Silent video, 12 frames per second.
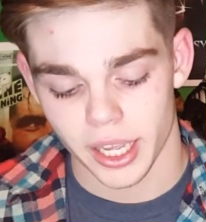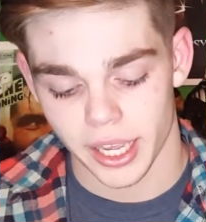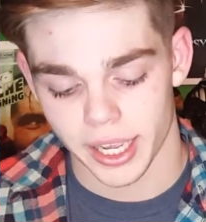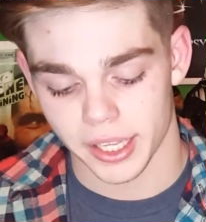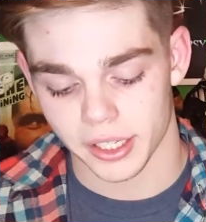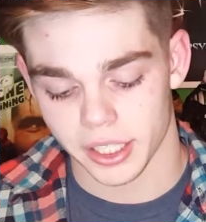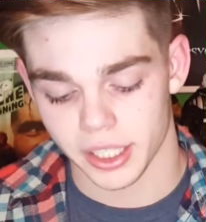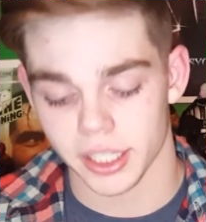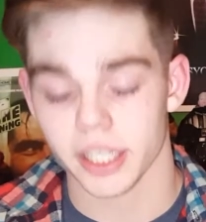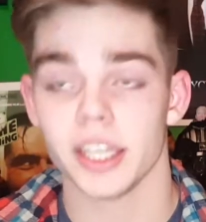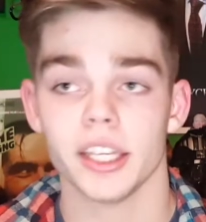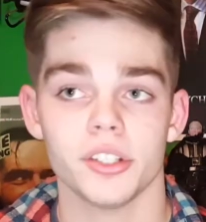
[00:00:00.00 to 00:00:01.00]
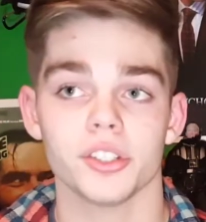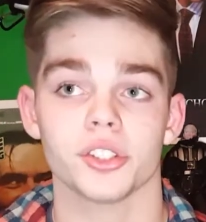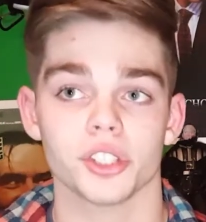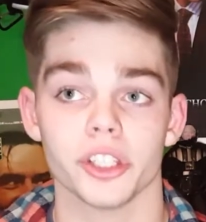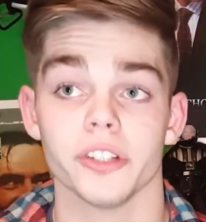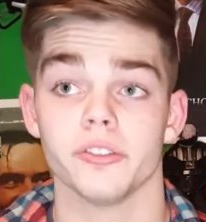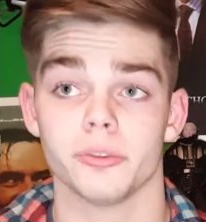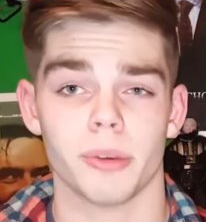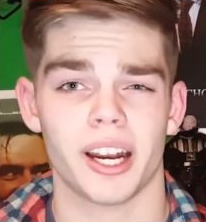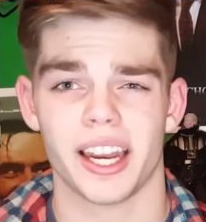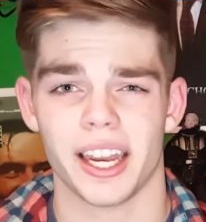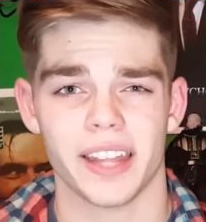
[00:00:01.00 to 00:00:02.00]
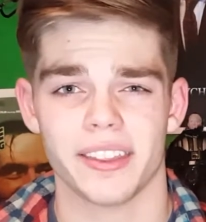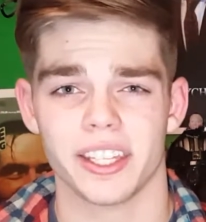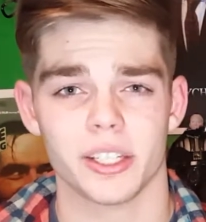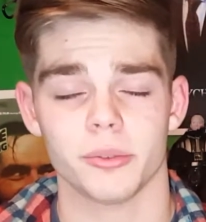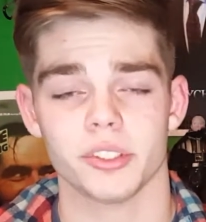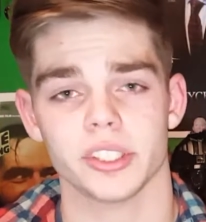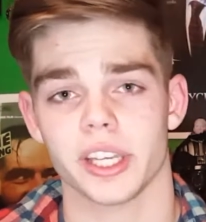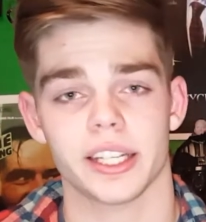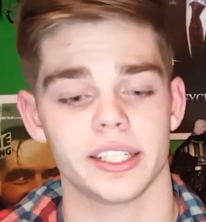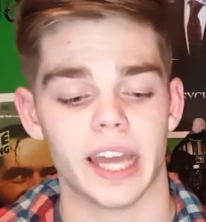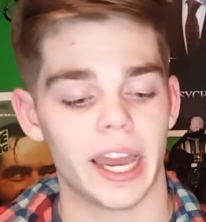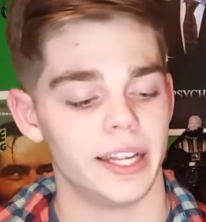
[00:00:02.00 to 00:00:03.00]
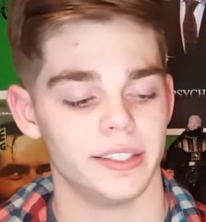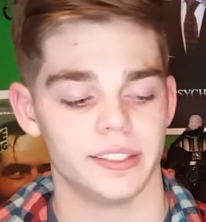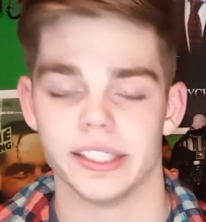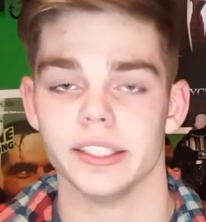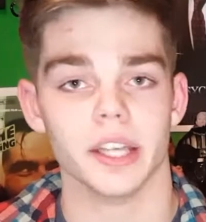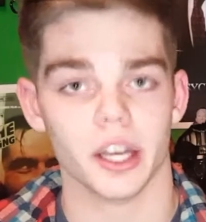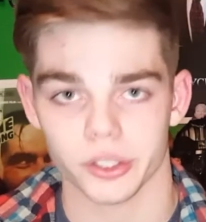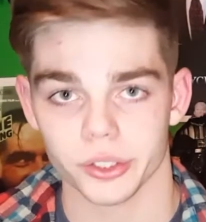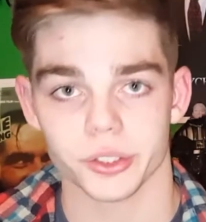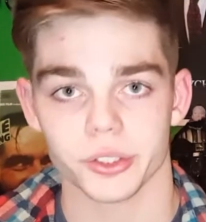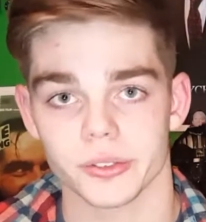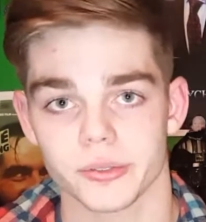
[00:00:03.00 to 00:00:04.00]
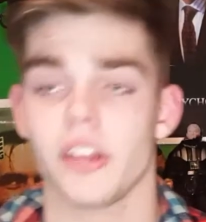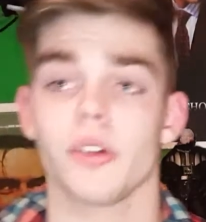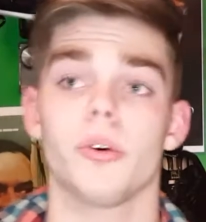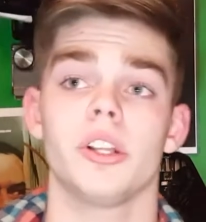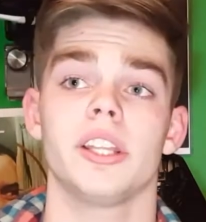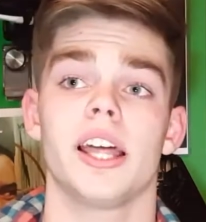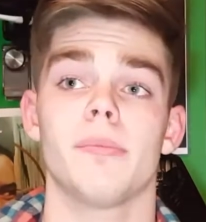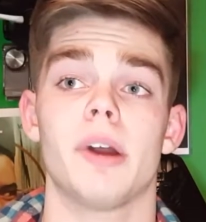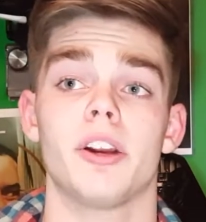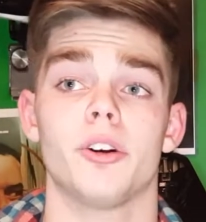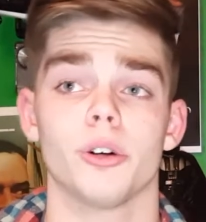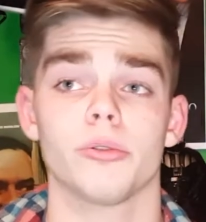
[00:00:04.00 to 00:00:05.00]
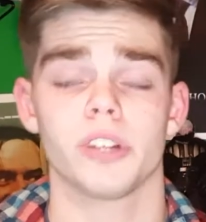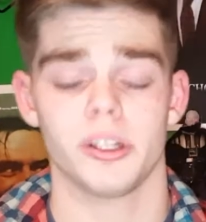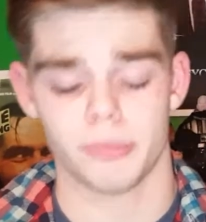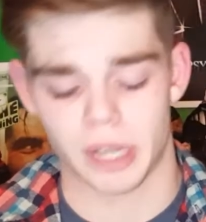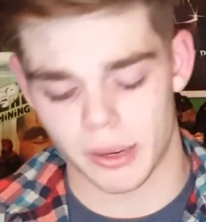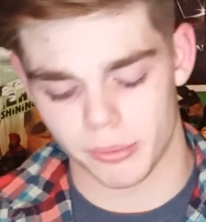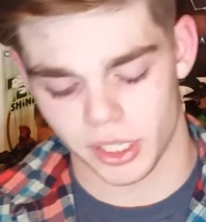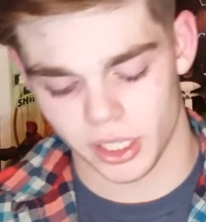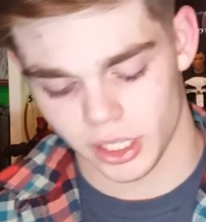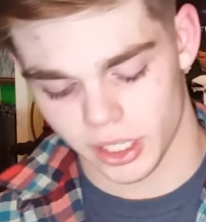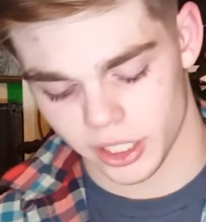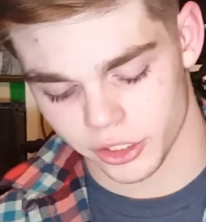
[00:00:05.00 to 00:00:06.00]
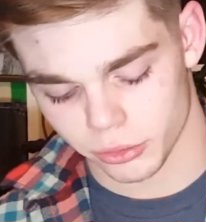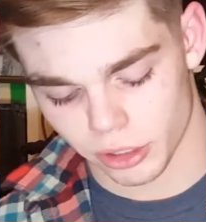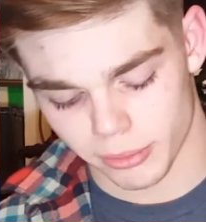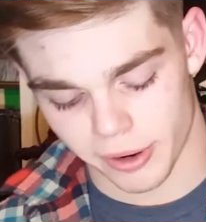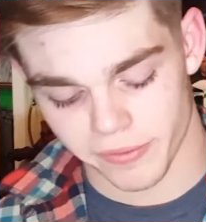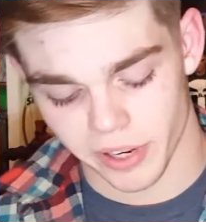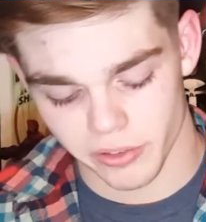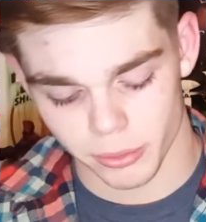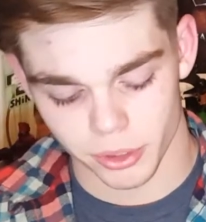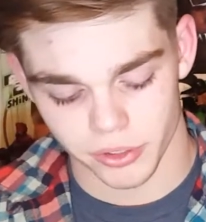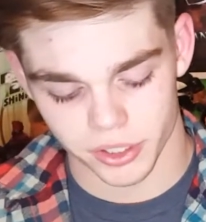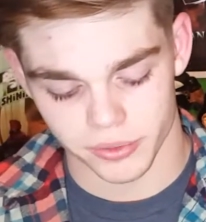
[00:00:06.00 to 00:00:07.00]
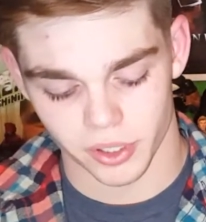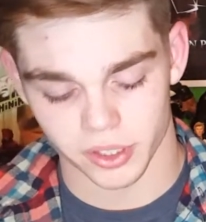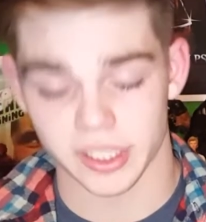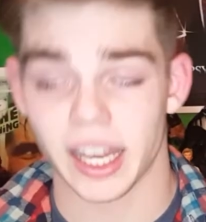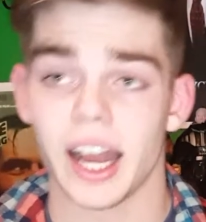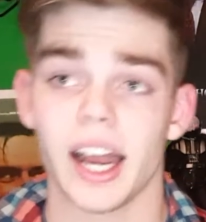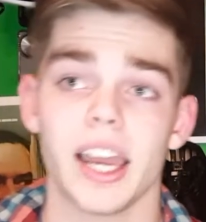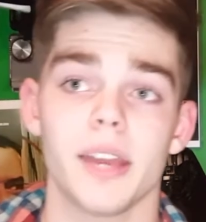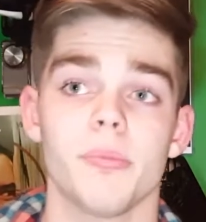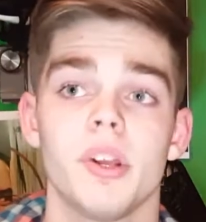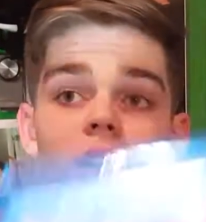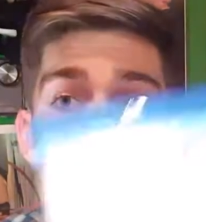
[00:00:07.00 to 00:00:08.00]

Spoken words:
and he deserves I think it was like $9-10. Another one that my girlfriend bought me is one of my favorite movies of all time.